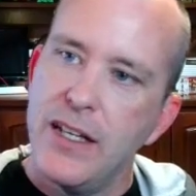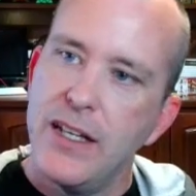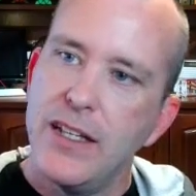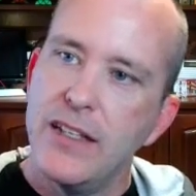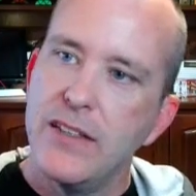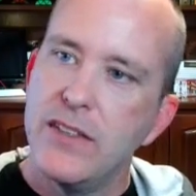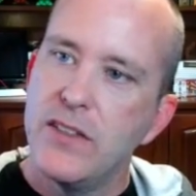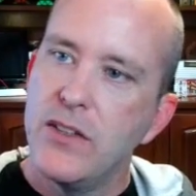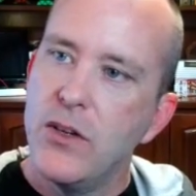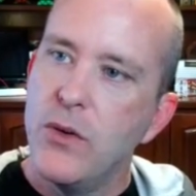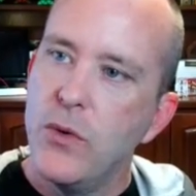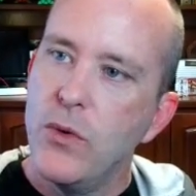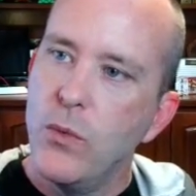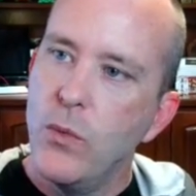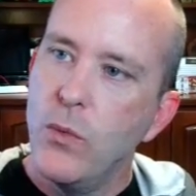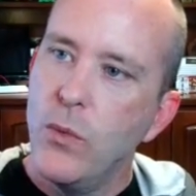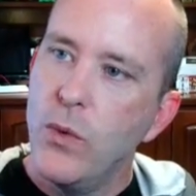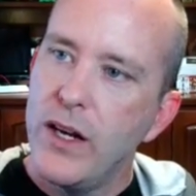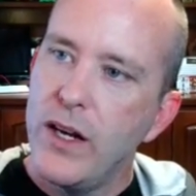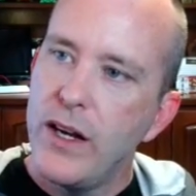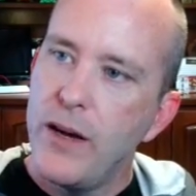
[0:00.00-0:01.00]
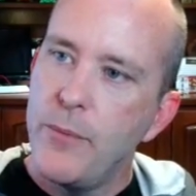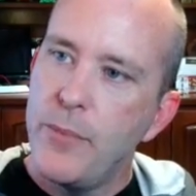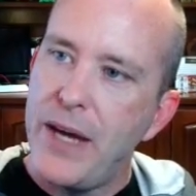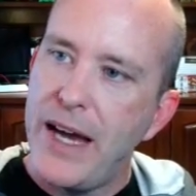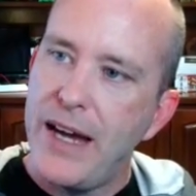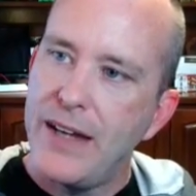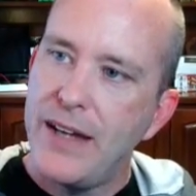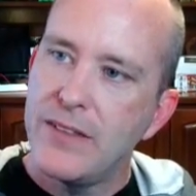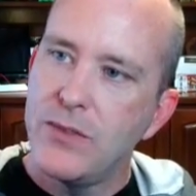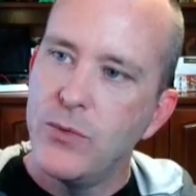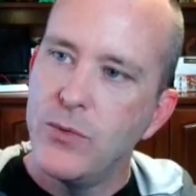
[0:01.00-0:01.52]
And so what
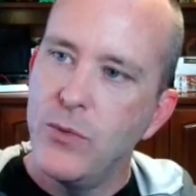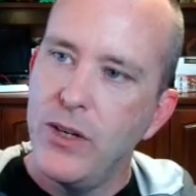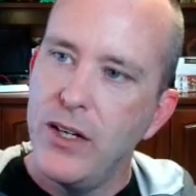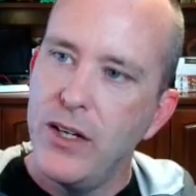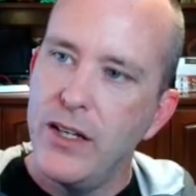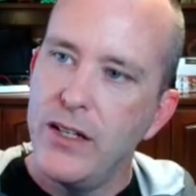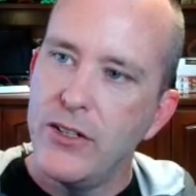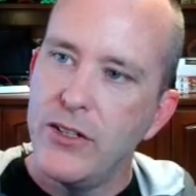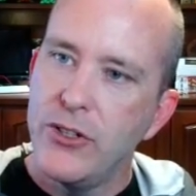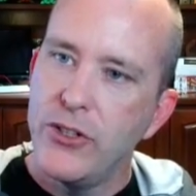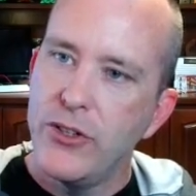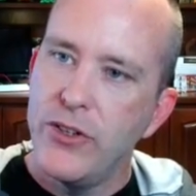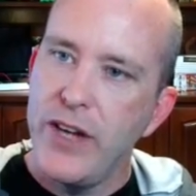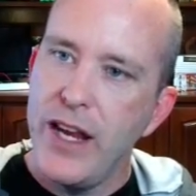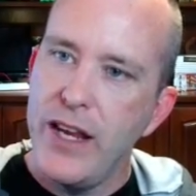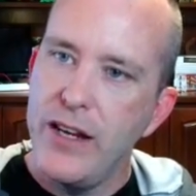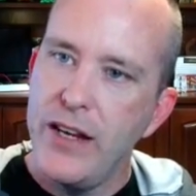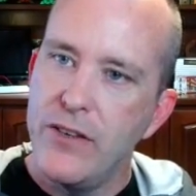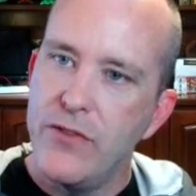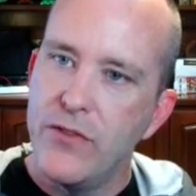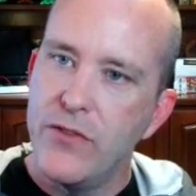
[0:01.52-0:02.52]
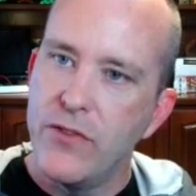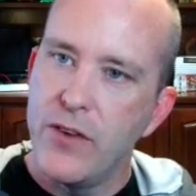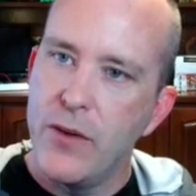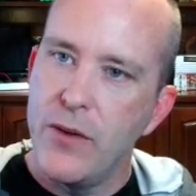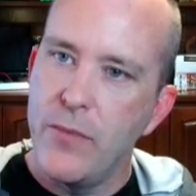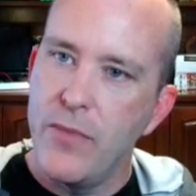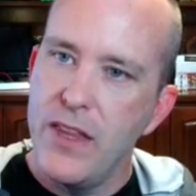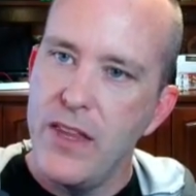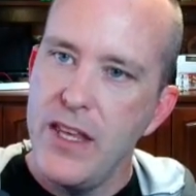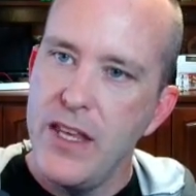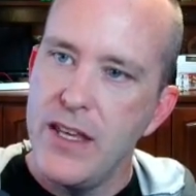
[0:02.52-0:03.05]
pass 1 created
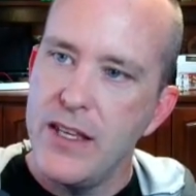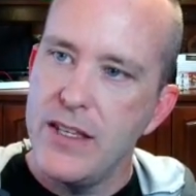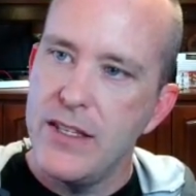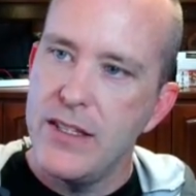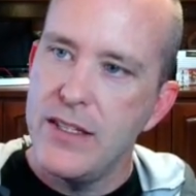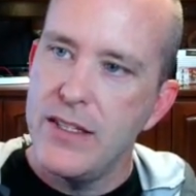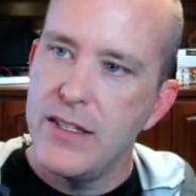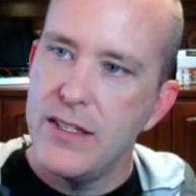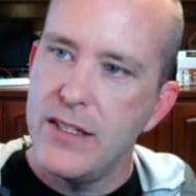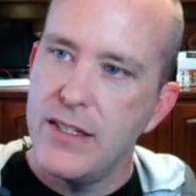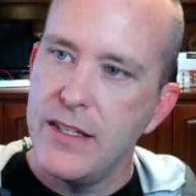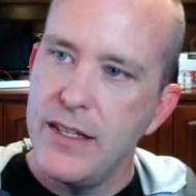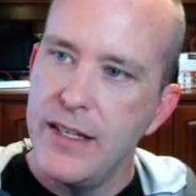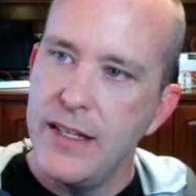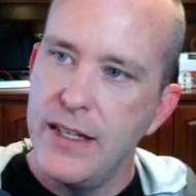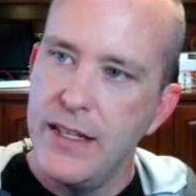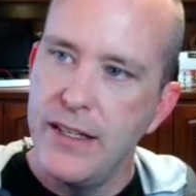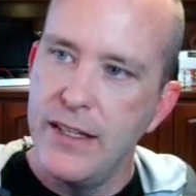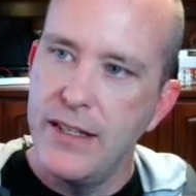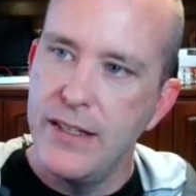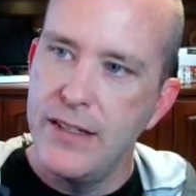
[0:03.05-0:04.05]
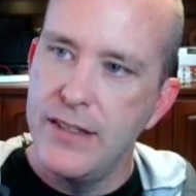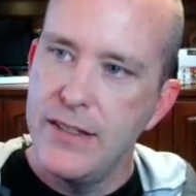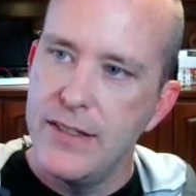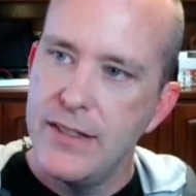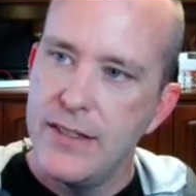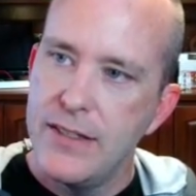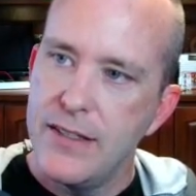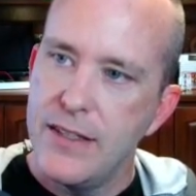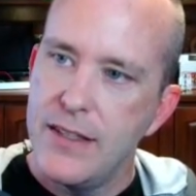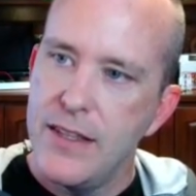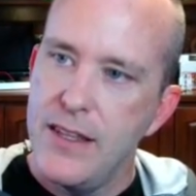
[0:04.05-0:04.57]
from this
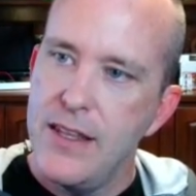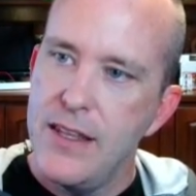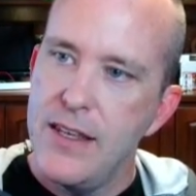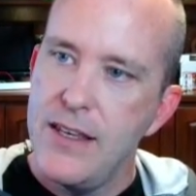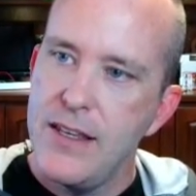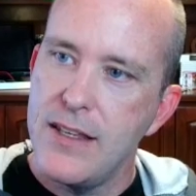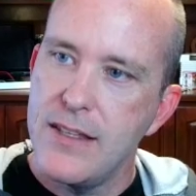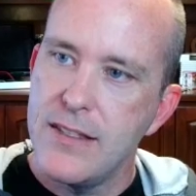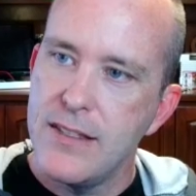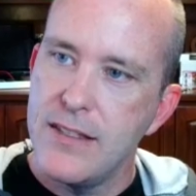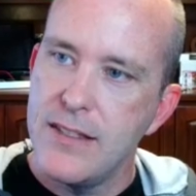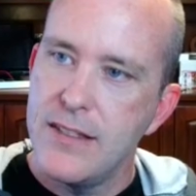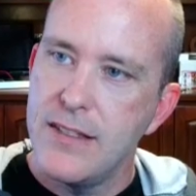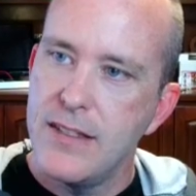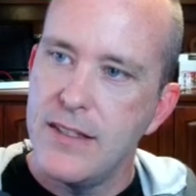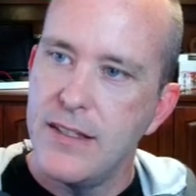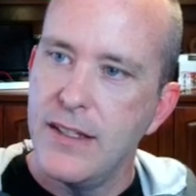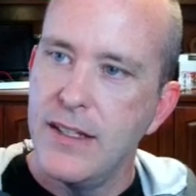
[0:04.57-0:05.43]
is this.